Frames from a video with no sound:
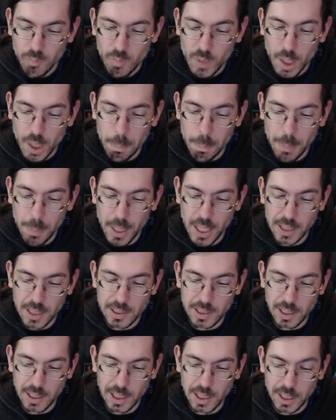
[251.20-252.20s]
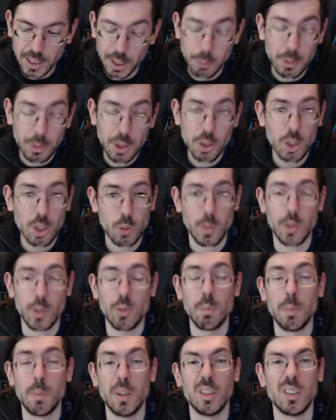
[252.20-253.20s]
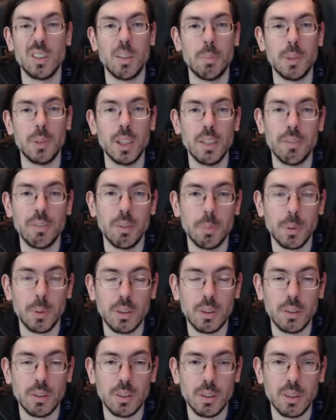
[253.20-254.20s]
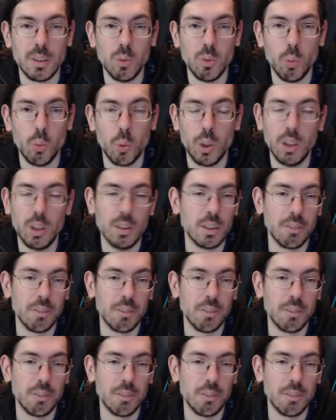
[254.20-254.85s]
But he really just wants to build a believable world.